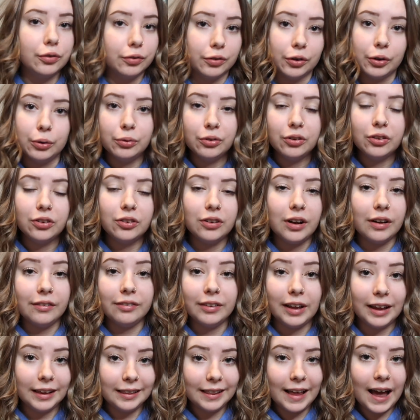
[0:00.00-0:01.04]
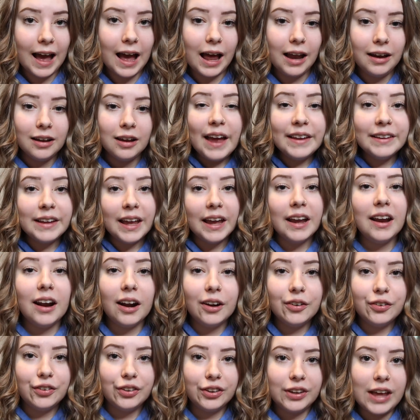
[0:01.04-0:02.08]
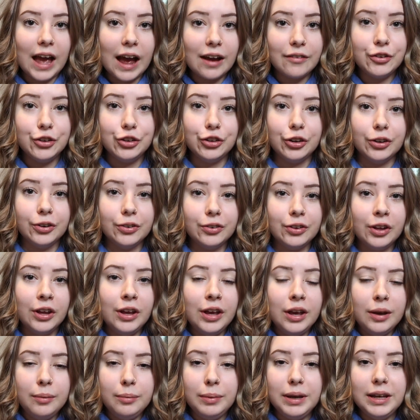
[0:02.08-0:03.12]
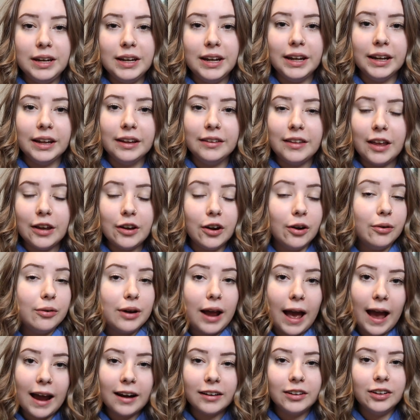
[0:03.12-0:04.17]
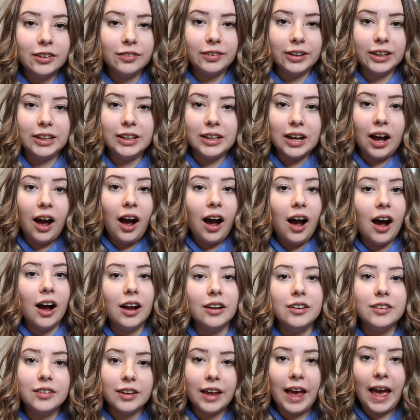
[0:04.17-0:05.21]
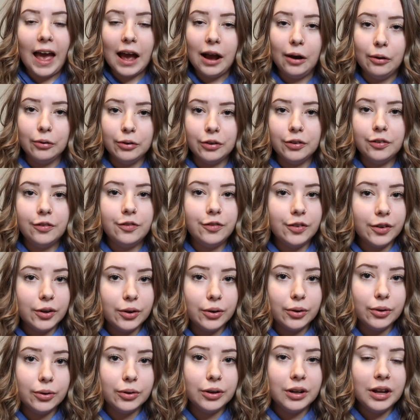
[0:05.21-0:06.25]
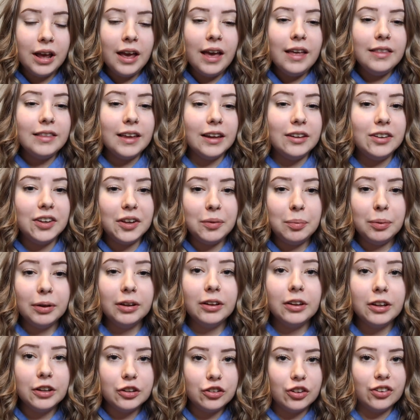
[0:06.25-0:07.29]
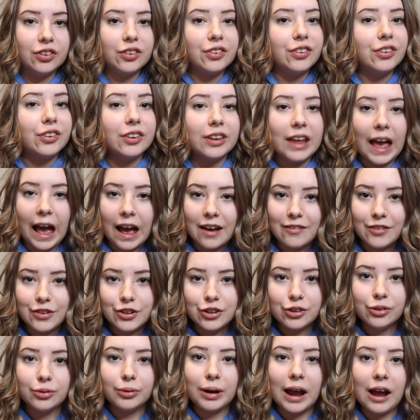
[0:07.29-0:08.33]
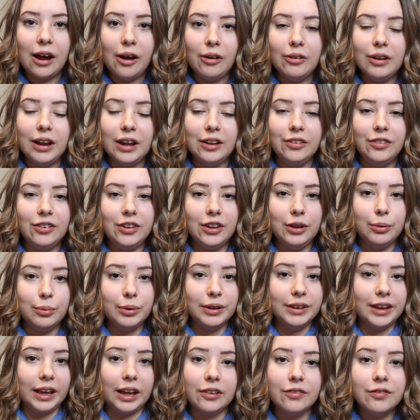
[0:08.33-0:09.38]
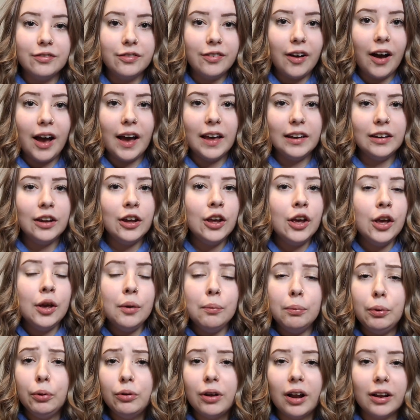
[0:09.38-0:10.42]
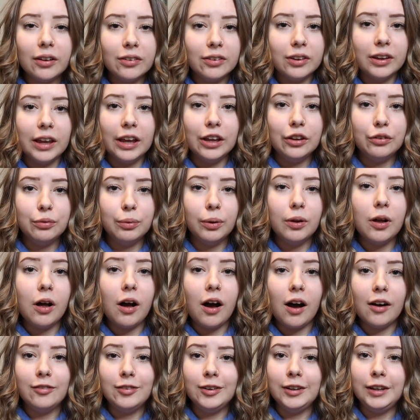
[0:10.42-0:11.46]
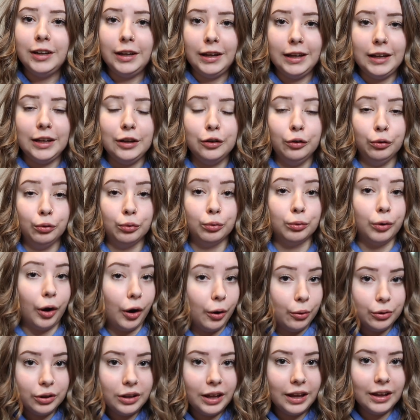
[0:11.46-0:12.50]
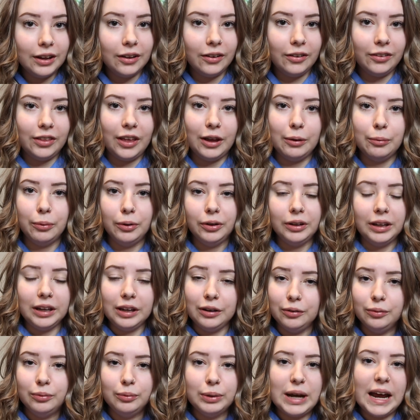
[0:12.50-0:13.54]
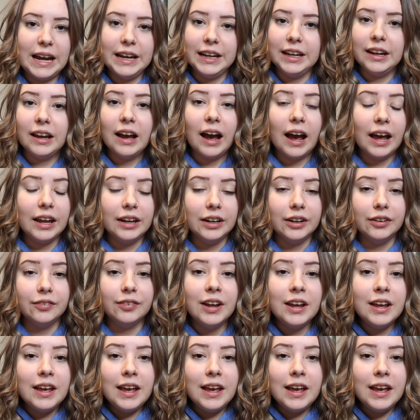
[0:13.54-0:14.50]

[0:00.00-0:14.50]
fruits, stuff like that. And they are scavengers, meaning they don't actively hunt out food. They typically just scavenge around and see what they can find. Blue-tongued skinks will often eat roadkill. They will eat any kind of